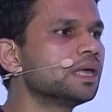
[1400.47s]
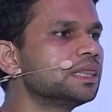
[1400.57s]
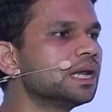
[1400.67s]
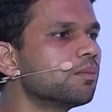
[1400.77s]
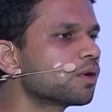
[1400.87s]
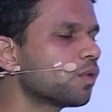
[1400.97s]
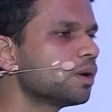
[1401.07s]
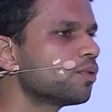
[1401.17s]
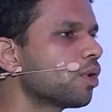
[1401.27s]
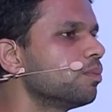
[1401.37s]
The number one
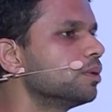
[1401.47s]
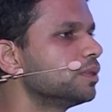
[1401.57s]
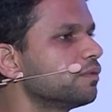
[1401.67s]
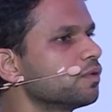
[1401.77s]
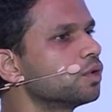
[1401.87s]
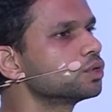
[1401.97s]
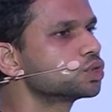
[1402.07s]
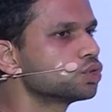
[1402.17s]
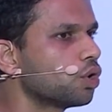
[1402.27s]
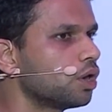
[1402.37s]
problem that we want to
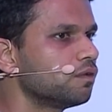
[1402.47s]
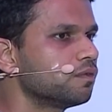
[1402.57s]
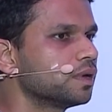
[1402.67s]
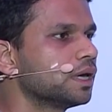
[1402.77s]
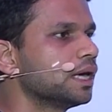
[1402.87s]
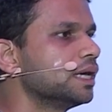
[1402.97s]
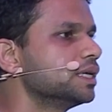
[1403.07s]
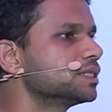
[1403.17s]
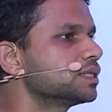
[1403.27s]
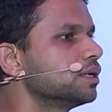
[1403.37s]
solve
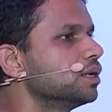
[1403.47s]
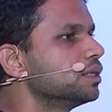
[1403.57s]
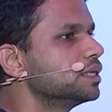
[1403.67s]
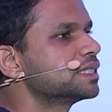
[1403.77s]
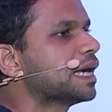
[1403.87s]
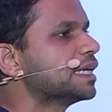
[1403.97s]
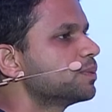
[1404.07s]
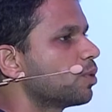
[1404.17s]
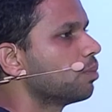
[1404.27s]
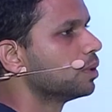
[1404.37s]
is the size
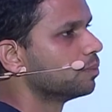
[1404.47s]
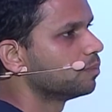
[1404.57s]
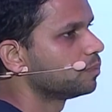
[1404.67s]
problem.